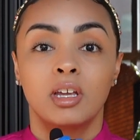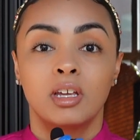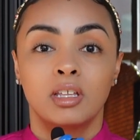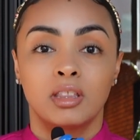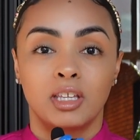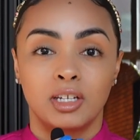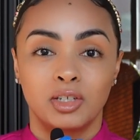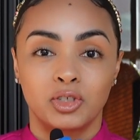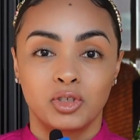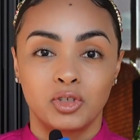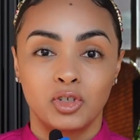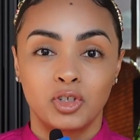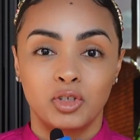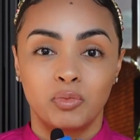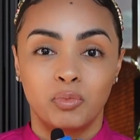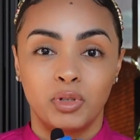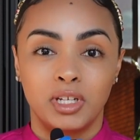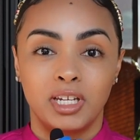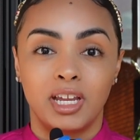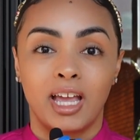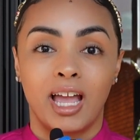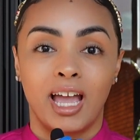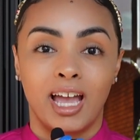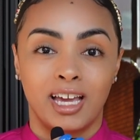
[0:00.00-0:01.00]
They should
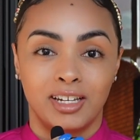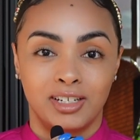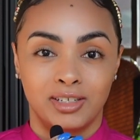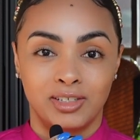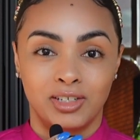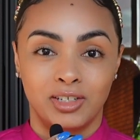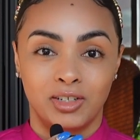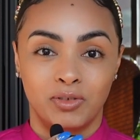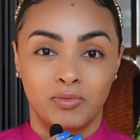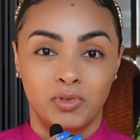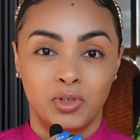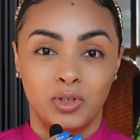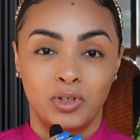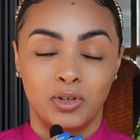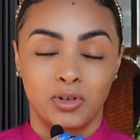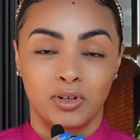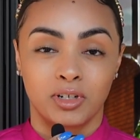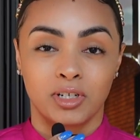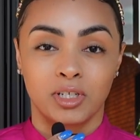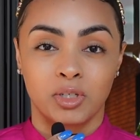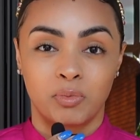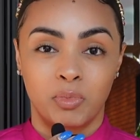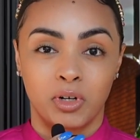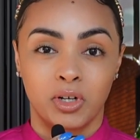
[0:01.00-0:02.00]
be additive to your
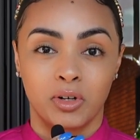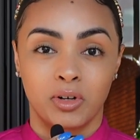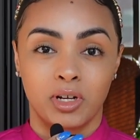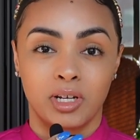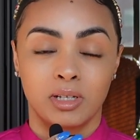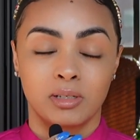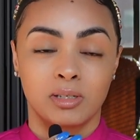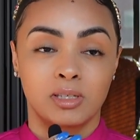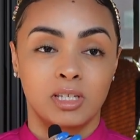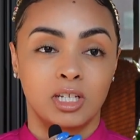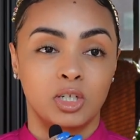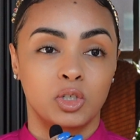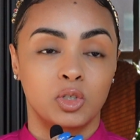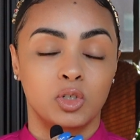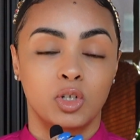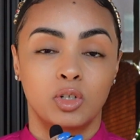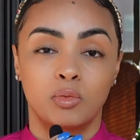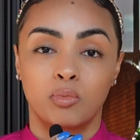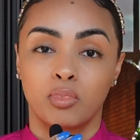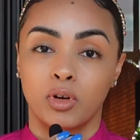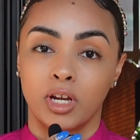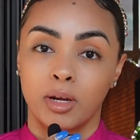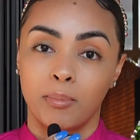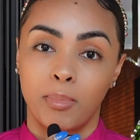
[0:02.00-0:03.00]
experience. They
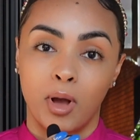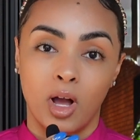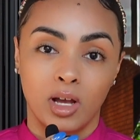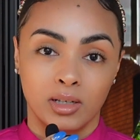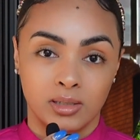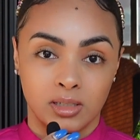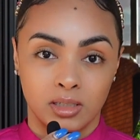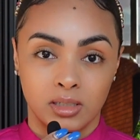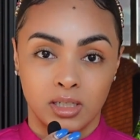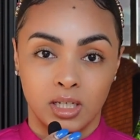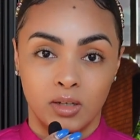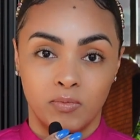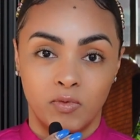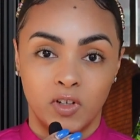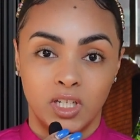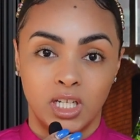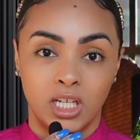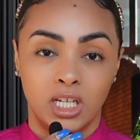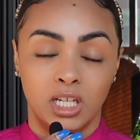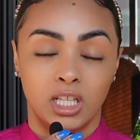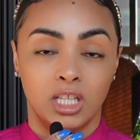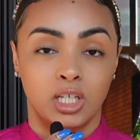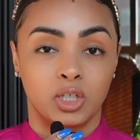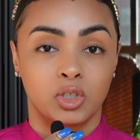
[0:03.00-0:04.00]
should bring
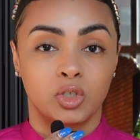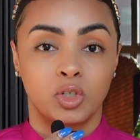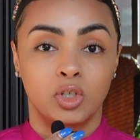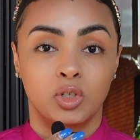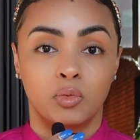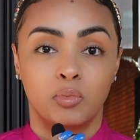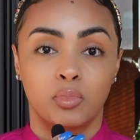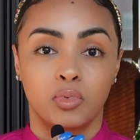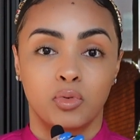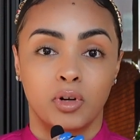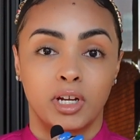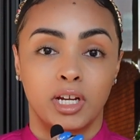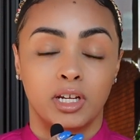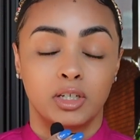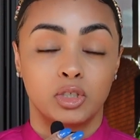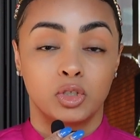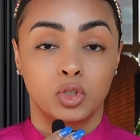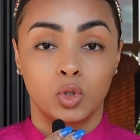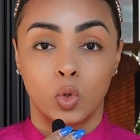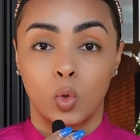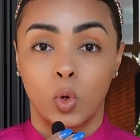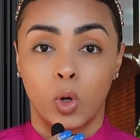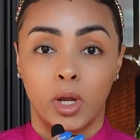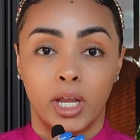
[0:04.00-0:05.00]
positivity. They should bring
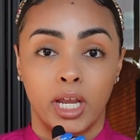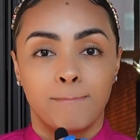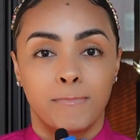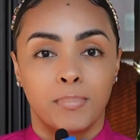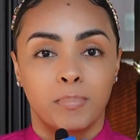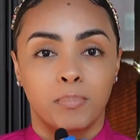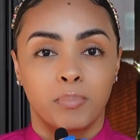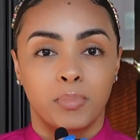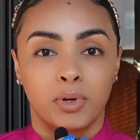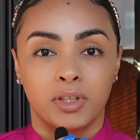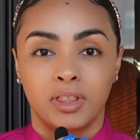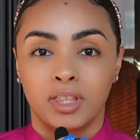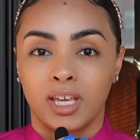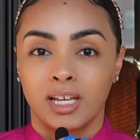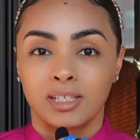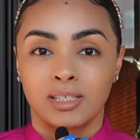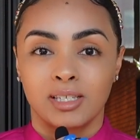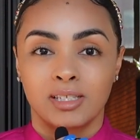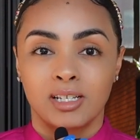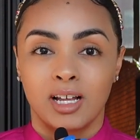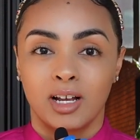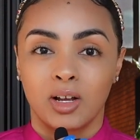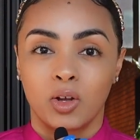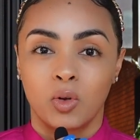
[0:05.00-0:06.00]
joy. But
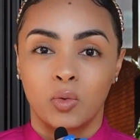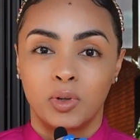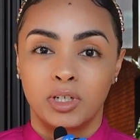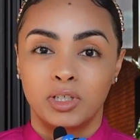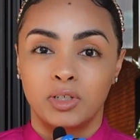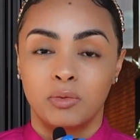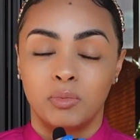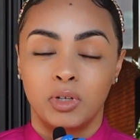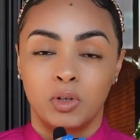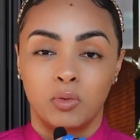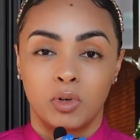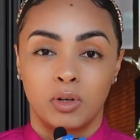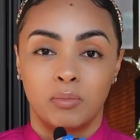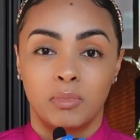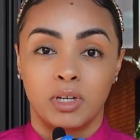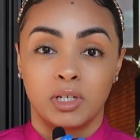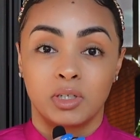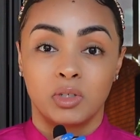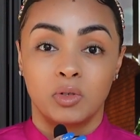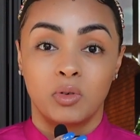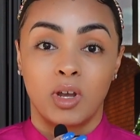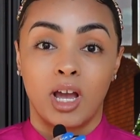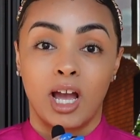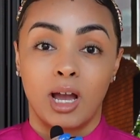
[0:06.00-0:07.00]
that's not going to be what
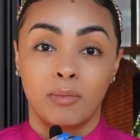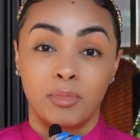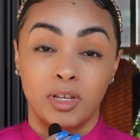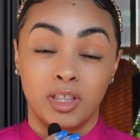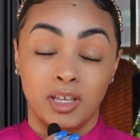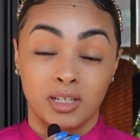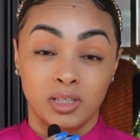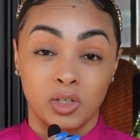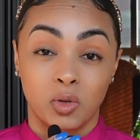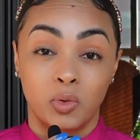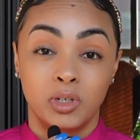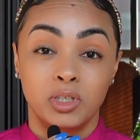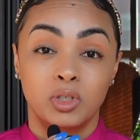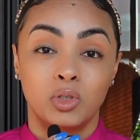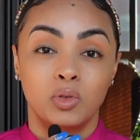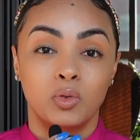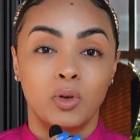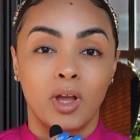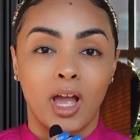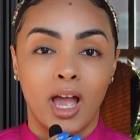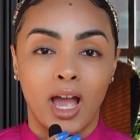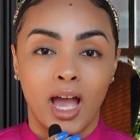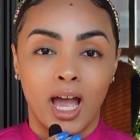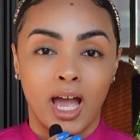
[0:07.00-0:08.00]
makes you happy. That's going
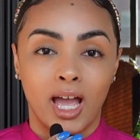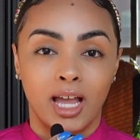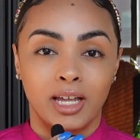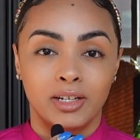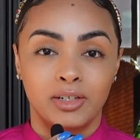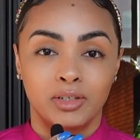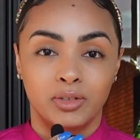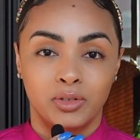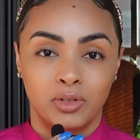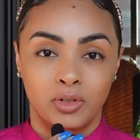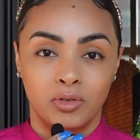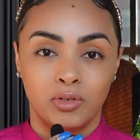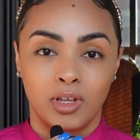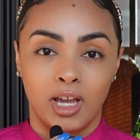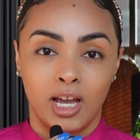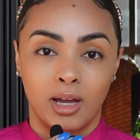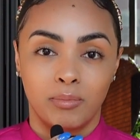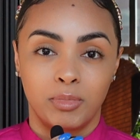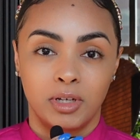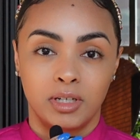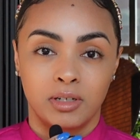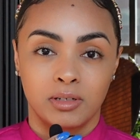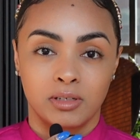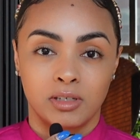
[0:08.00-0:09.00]
to add to the
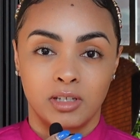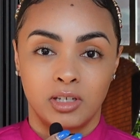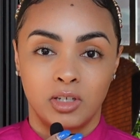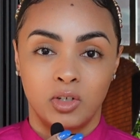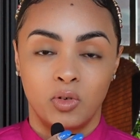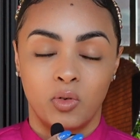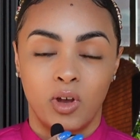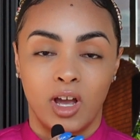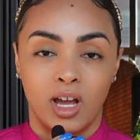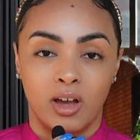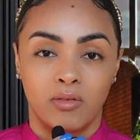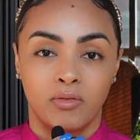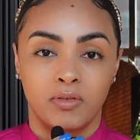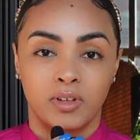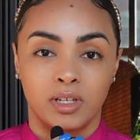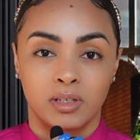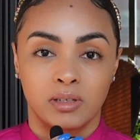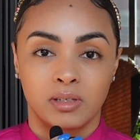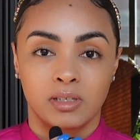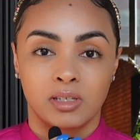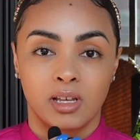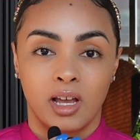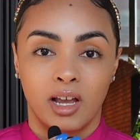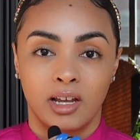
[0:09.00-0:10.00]
happiness that you have
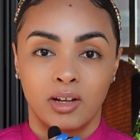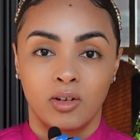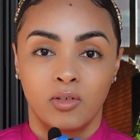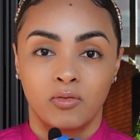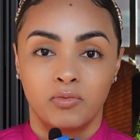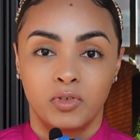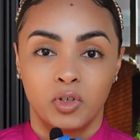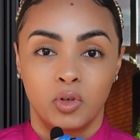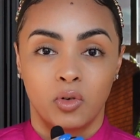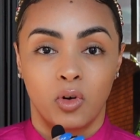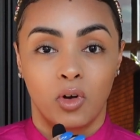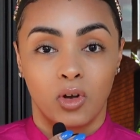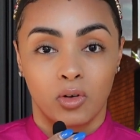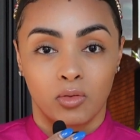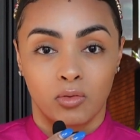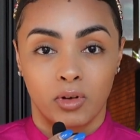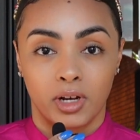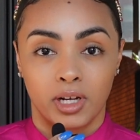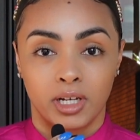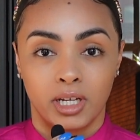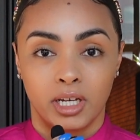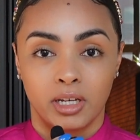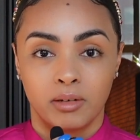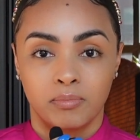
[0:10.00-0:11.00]
inside of you
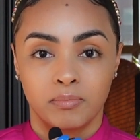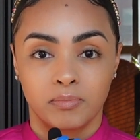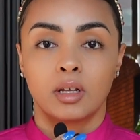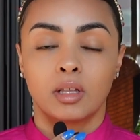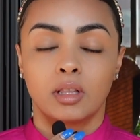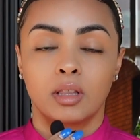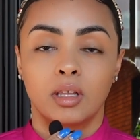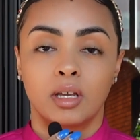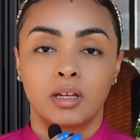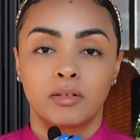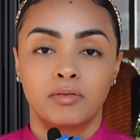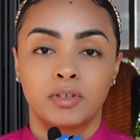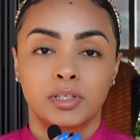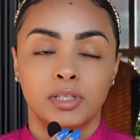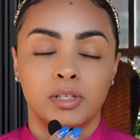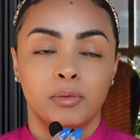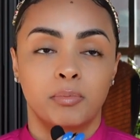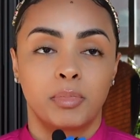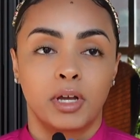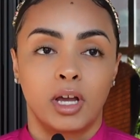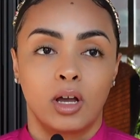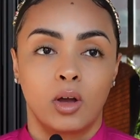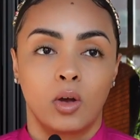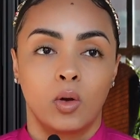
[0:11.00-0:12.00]
already. Love is
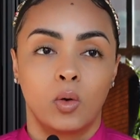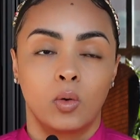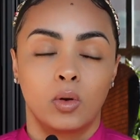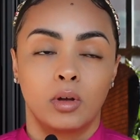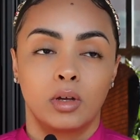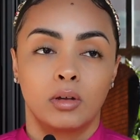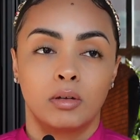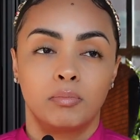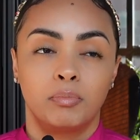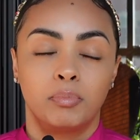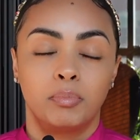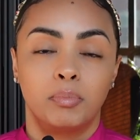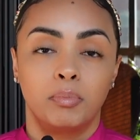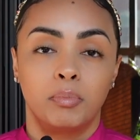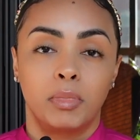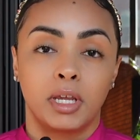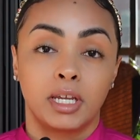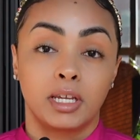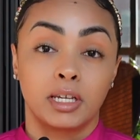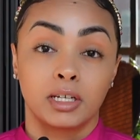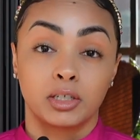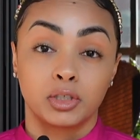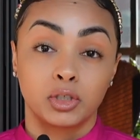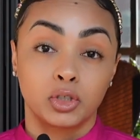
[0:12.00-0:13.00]
about
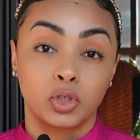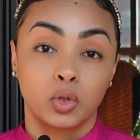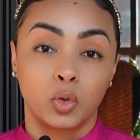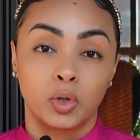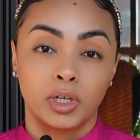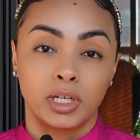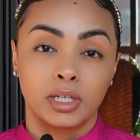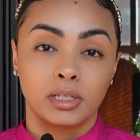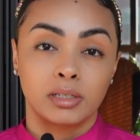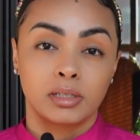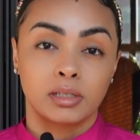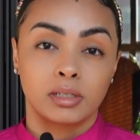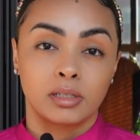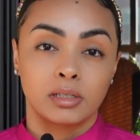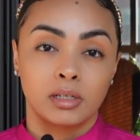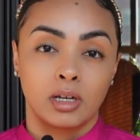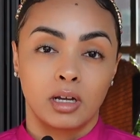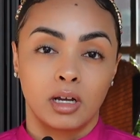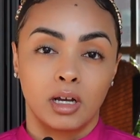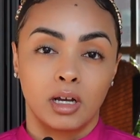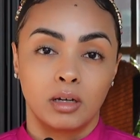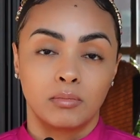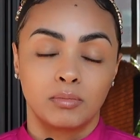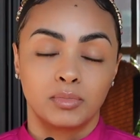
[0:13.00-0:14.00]
making a choice,
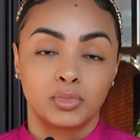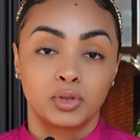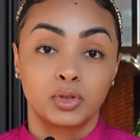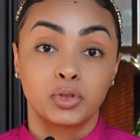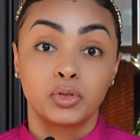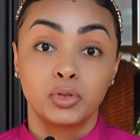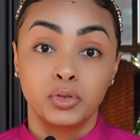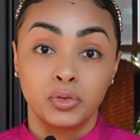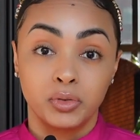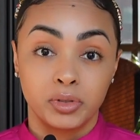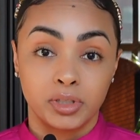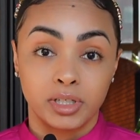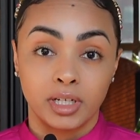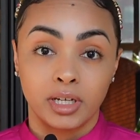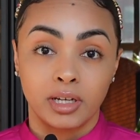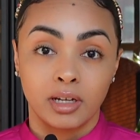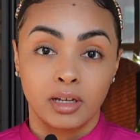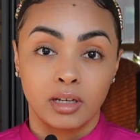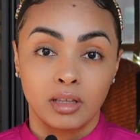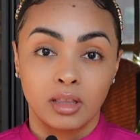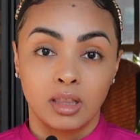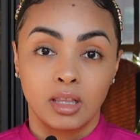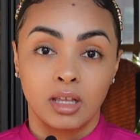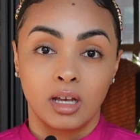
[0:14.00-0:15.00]
choosing
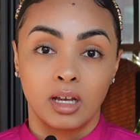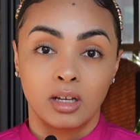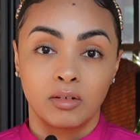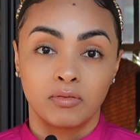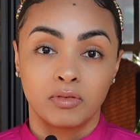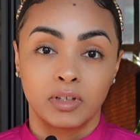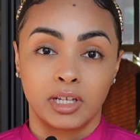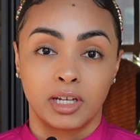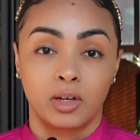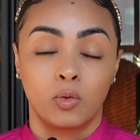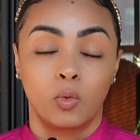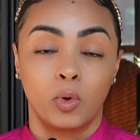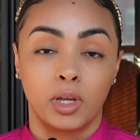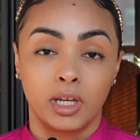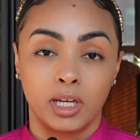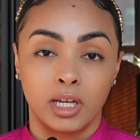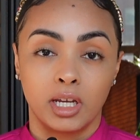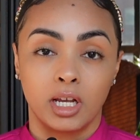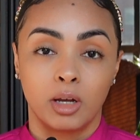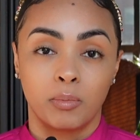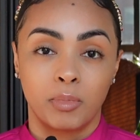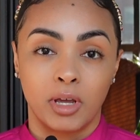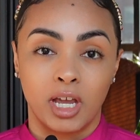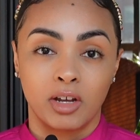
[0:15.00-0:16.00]
love, like
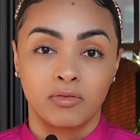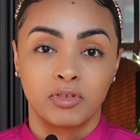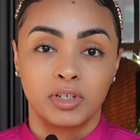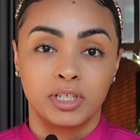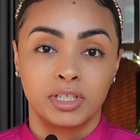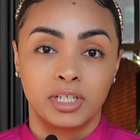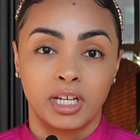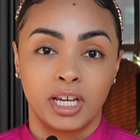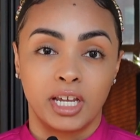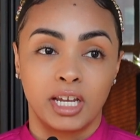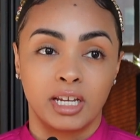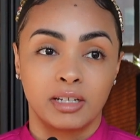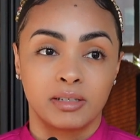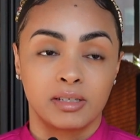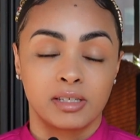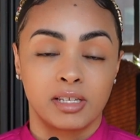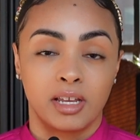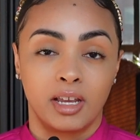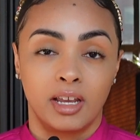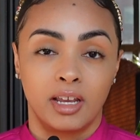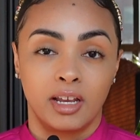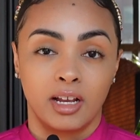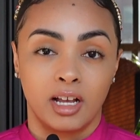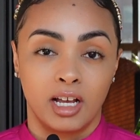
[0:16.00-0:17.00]
waking up every day and
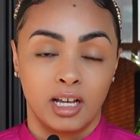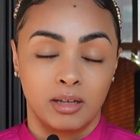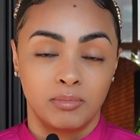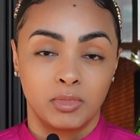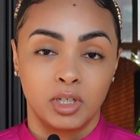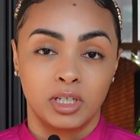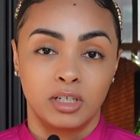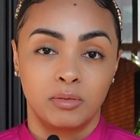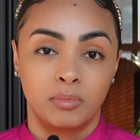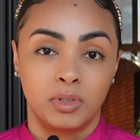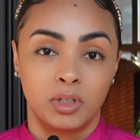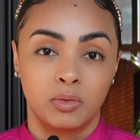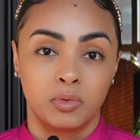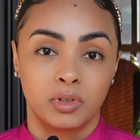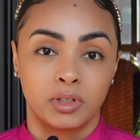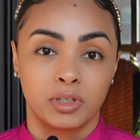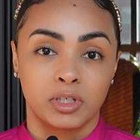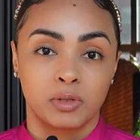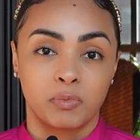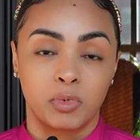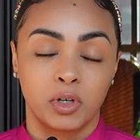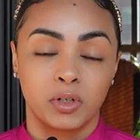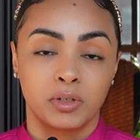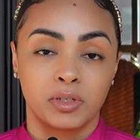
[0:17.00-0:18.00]
saying, I'm going to be with
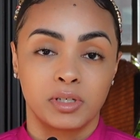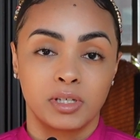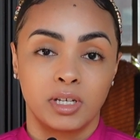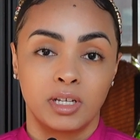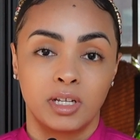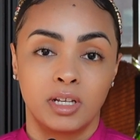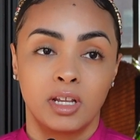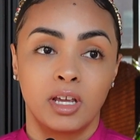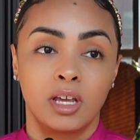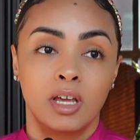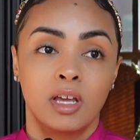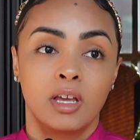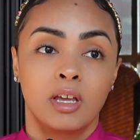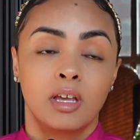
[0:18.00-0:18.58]
this person.